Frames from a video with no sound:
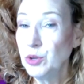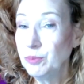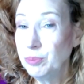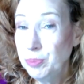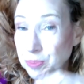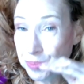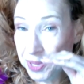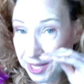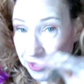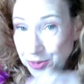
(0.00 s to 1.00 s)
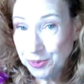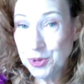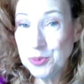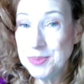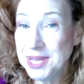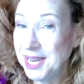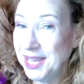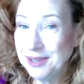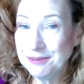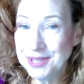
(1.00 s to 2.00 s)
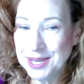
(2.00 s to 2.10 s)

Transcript: You've been through many of